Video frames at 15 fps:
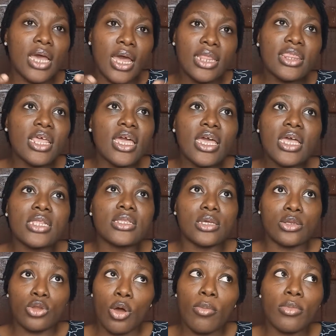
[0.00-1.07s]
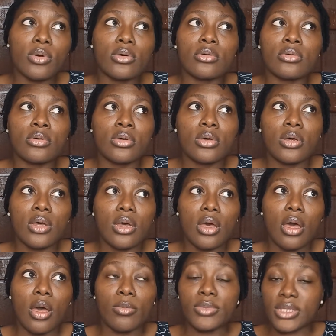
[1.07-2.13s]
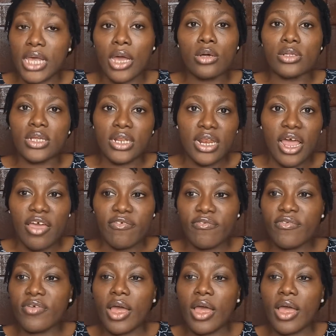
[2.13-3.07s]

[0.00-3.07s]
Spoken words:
think it's a normal cycle in life.